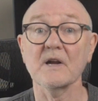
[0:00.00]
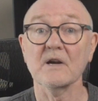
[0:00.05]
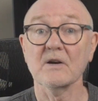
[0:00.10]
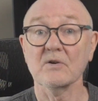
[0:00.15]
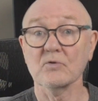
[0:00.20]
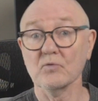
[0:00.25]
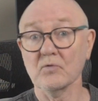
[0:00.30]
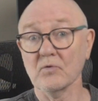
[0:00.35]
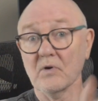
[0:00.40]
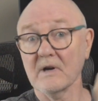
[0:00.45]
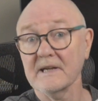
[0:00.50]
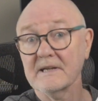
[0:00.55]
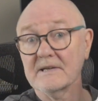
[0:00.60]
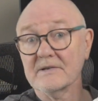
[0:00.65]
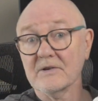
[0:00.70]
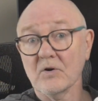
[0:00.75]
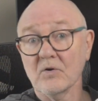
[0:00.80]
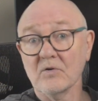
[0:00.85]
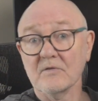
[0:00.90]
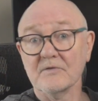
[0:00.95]
right
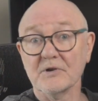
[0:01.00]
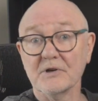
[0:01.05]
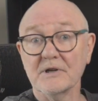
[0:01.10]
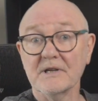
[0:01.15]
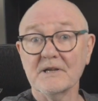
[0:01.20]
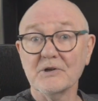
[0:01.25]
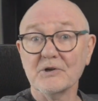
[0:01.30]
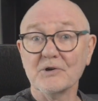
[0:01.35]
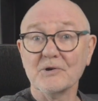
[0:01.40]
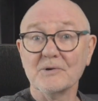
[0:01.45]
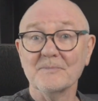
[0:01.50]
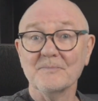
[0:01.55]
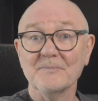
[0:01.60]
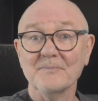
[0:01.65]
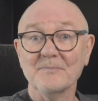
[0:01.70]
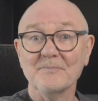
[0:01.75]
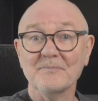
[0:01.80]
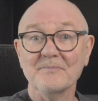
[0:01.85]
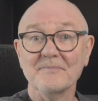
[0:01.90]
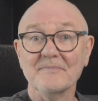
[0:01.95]
over here.
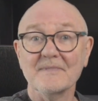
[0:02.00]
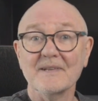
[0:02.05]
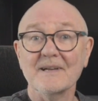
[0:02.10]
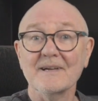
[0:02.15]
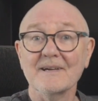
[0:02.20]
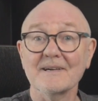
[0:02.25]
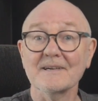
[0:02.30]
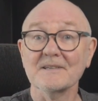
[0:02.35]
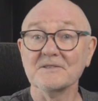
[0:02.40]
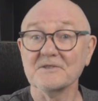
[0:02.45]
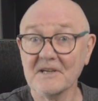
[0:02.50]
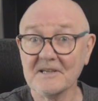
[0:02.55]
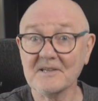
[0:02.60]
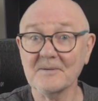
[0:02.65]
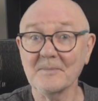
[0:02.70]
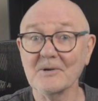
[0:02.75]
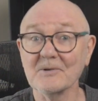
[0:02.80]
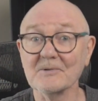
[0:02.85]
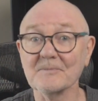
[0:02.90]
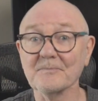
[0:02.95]
Check
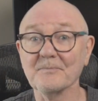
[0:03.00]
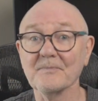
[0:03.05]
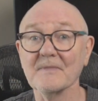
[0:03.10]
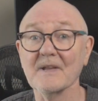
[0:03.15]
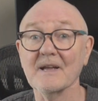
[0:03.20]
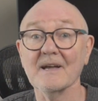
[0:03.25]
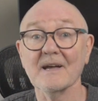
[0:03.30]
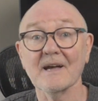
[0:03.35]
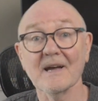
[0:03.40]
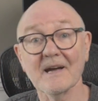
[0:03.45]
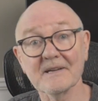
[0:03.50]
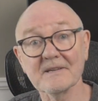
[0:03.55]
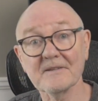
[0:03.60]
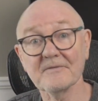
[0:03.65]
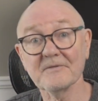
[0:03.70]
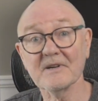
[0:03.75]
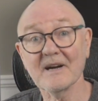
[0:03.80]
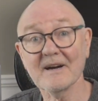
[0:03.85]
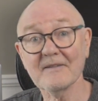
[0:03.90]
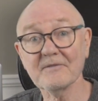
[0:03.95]
them out. And
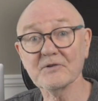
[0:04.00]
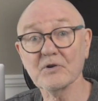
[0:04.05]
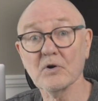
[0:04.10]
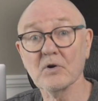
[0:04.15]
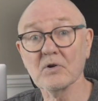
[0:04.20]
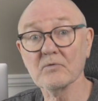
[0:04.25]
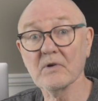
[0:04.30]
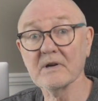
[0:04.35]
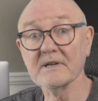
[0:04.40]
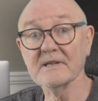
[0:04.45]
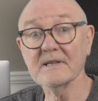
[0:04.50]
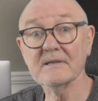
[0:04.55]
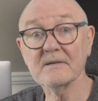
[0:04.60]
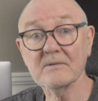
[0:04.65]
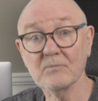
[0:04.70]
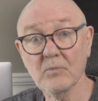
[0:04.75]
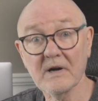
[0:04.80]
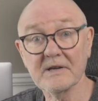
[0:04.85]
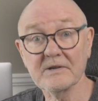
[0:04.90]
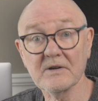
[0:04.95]
if you haven't already,
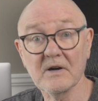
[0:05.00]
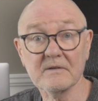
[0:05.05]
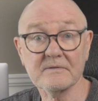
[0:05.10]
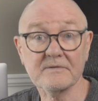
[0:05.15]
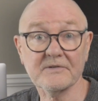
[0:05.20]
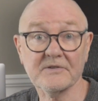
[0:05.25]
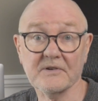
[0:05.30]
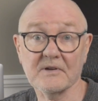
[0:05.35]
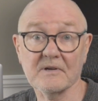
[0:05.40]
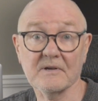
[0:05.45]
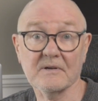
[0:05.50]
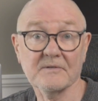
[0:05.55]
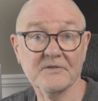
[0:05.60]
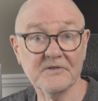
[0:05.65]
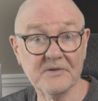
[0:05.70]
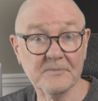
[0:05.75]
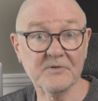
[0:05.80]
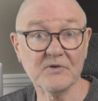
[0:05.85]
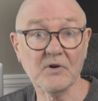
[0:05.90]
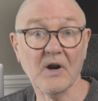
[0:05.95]
why not uh,
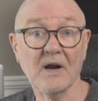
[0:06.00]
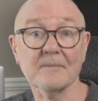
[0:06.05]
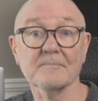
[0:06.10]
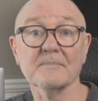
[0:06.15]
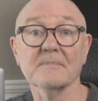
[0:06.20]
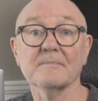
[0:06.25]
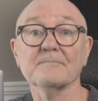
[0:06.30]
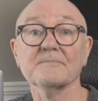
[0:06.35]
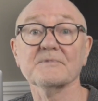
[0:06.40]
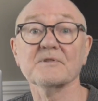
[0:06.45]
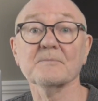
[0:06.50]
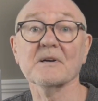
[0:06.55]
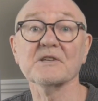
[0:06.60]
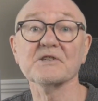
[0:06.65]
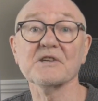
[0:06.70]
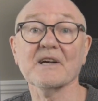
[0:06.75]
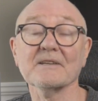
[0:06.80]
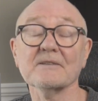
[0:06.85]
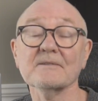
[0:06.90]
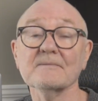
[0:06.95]
subscribe to my
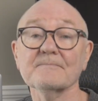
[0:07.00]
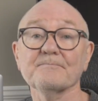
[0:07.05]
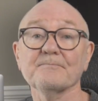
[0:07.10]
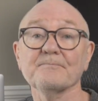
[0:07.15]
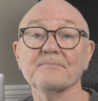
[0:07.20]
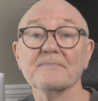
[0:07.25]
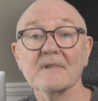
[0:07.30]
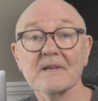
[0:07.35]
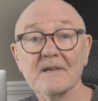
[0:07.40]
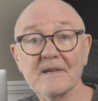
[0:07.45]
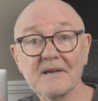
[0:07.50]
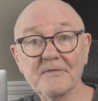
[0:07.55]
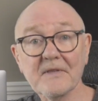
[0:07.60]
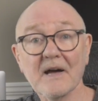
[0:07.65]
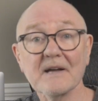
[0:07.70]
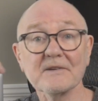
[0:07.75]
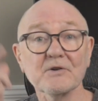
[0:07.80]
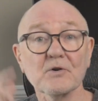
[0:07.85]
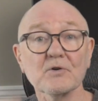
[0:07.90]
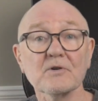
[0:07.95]
channel? Hit
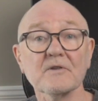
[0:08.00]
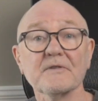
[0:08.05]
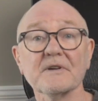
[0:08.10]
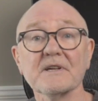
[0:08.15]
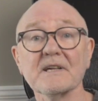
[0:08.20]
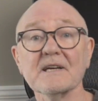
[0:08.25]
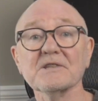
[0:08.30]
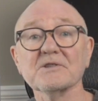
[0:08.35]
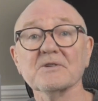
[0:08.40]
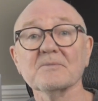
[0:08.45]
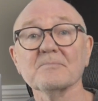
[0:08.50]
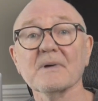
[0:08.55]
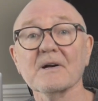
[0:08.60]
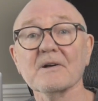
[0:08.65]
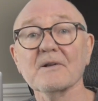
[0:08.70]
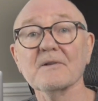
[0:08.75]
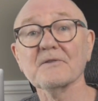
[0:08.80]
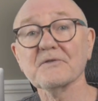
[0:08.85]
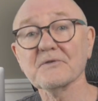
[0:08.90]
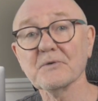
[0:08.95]
that notification
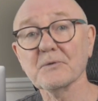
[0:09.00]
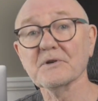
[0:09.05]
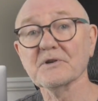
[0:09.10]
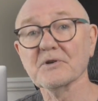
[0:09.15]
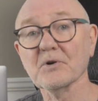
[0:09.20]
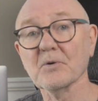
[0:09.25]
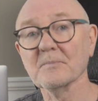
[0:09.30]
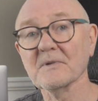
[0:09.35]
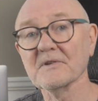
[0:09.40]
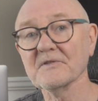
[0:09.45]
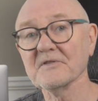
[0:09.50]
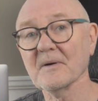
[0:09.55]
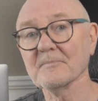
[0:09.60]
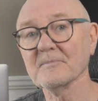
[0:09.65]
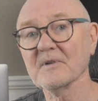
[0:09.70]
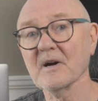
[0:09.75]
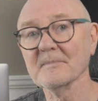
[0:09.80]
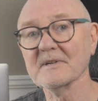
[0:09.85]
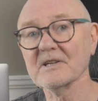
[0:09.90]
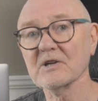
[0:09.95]
bell so you don't miss
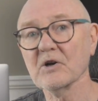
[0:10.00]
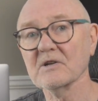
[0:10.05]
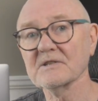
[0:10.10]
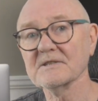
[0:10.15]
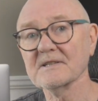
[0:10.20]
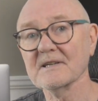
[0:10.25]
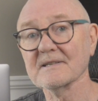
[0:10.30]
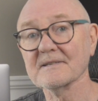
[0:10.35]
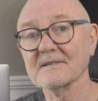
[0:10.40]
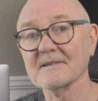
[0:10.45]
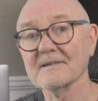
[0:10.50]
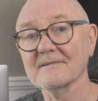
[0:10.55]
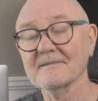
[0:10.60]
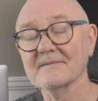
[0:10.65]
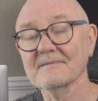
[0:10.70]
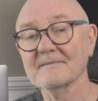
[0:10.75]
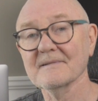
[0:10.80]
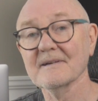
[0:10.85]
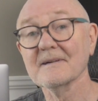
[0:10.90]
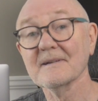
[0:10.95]
upcoming content.
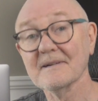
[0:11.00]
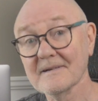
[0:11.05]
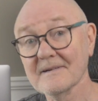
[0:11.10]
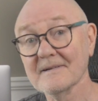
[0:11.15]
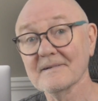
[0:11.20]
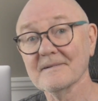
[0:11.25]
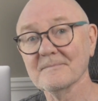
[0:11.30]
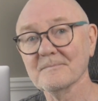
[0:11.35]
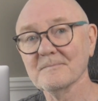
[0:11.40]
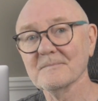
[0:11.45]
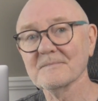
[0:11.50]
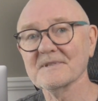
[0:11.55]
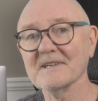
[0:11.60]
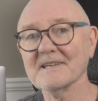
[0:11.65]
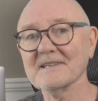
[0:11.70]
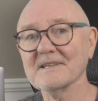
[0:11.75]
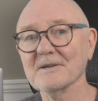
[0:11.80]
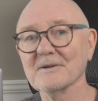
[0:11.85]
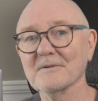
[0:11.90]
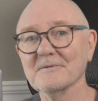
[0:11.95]

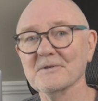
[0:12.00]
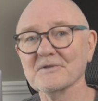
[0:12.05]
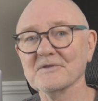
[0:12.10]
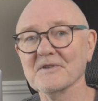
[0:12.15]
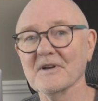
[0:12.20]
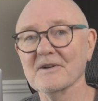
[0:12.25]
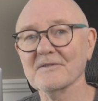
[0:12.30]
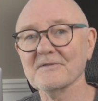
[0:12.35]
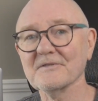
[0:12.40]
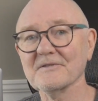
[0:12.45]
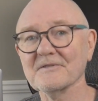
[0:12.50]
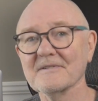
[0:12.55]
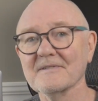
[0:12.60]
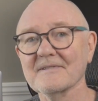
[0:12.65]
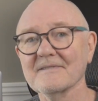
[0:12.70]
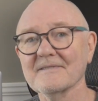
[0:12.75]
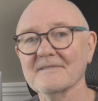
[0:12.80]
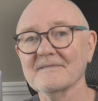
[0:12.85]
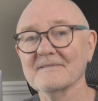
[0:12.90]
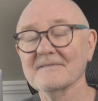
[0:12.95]
Take care of yourselves.
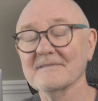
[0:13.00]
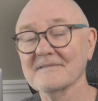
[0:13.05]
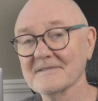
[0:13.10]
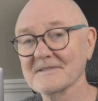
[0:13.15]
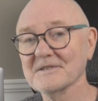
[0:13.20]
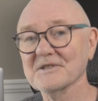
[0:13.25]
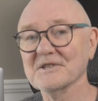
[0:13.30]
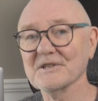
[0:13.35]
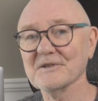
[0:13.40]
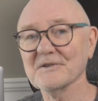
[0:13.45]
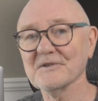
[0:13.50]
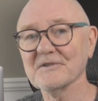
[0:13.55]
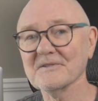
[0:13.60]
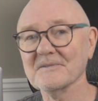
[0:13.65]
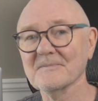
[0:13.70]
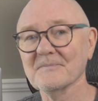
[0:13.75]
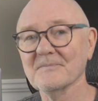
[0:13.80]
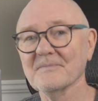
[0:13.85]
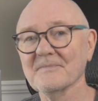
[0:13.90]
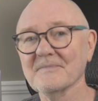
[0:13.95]
Cheers.
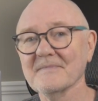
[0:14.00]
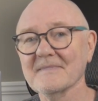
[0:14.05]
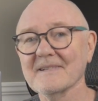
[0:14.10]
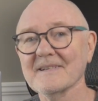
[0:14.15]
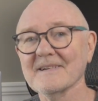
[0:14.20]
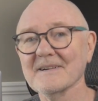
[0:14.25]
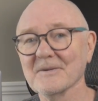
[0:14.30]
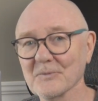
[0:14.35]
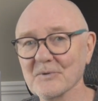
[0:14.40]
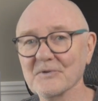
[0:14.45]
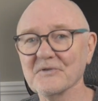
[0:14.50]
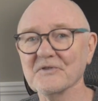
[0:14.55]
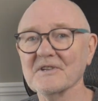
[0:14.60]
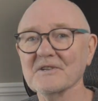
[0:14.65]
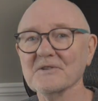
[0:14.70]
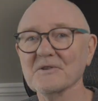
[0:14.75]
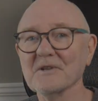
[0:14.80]
We'll see you